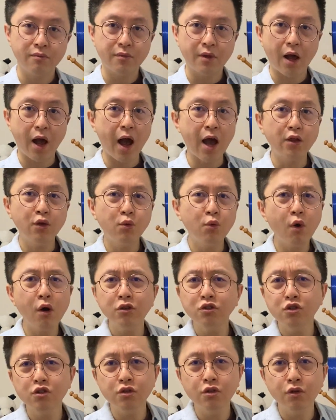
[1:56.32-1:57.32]
I don't
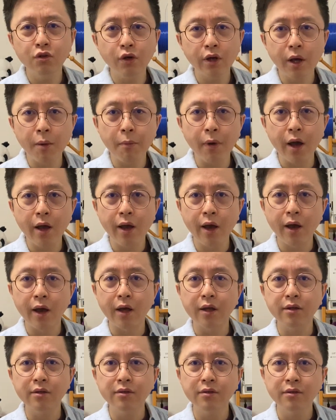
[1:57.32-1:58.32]
want you to look at my
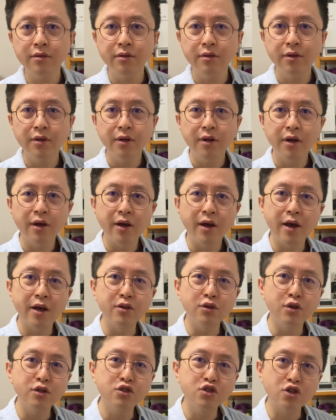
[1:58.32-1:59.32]
hand, and
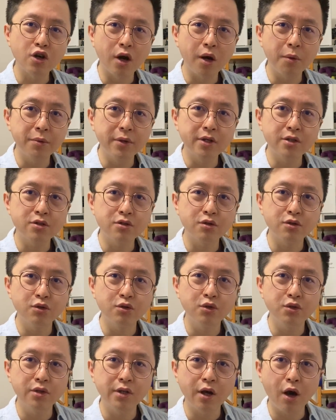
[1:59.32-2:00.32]
your job is to
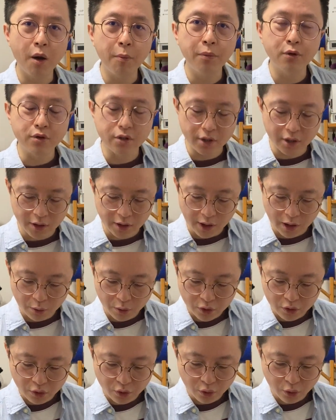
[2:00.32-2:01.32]
do the opposite, they will
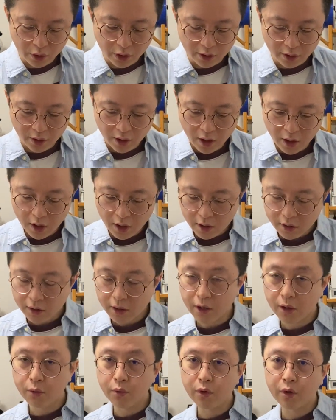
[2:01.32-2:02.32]
do it.
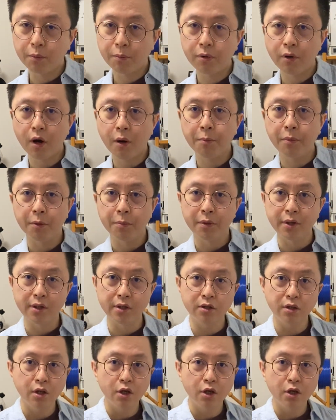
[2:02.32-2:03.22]
They will probably